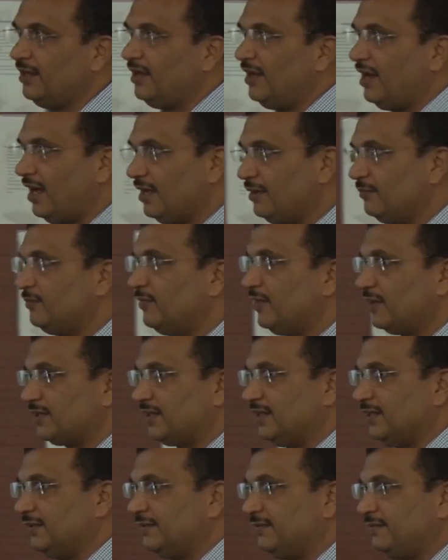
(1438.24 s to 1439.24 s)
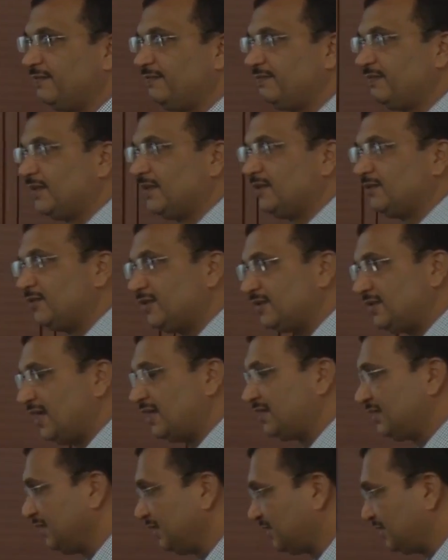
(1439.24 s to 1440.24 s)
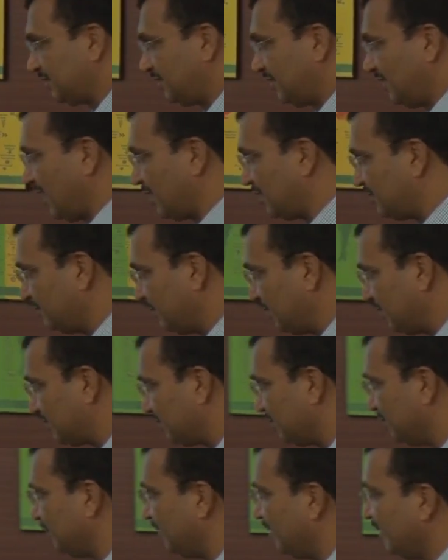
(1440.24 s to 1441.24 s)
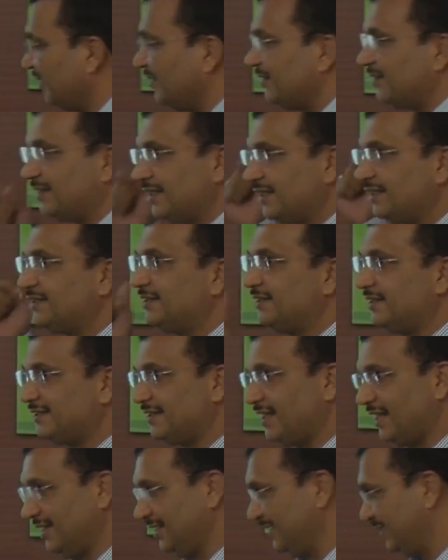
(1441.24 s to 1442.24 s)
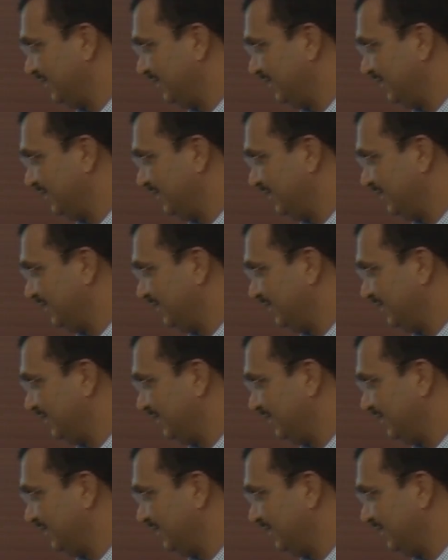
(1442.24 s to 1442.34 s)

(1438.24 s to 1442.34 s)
I am working. So that is led me to reach this height.